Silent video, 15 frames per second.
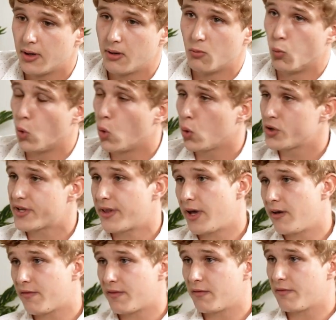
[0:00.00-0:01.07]
wars
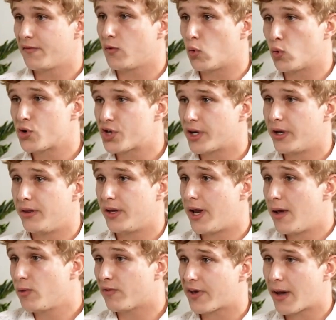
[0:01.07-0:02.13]
they've fought in the
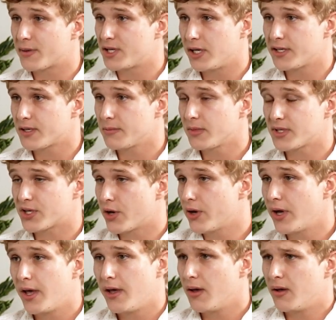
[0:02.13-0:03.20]
name of capitalism. So
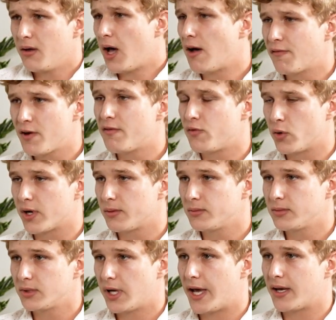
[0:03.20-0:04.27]

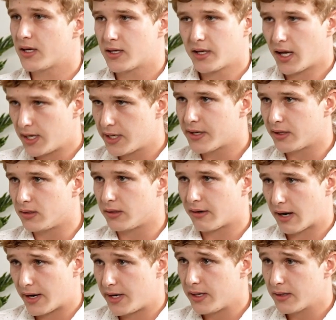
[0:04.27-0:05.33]
AfriForum and Kali Kriel
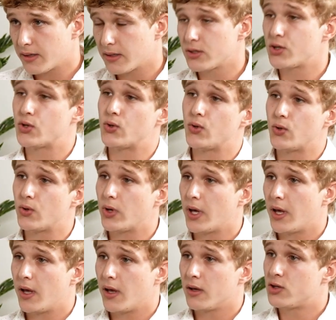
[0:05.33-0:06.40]
running to
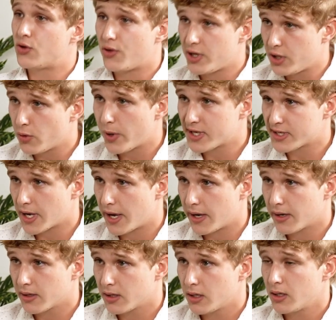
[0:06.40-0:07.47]
the
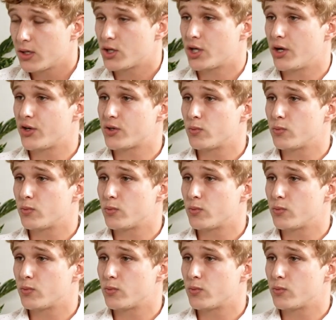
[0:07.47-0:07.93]
USA shows